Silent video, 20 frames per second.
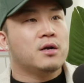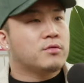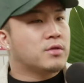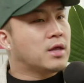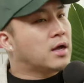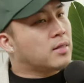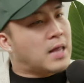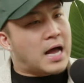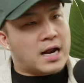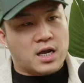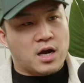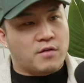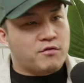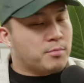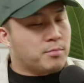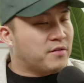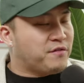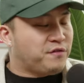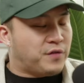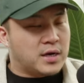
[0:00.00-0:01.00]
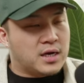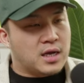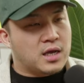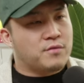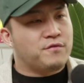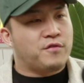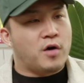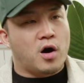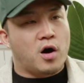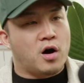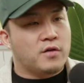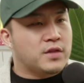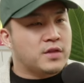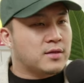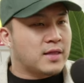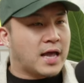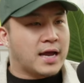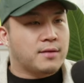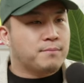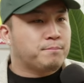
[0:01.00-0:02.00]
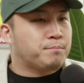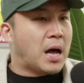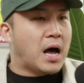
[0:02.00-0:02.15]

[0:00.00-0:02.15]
a lot of government funding involved and like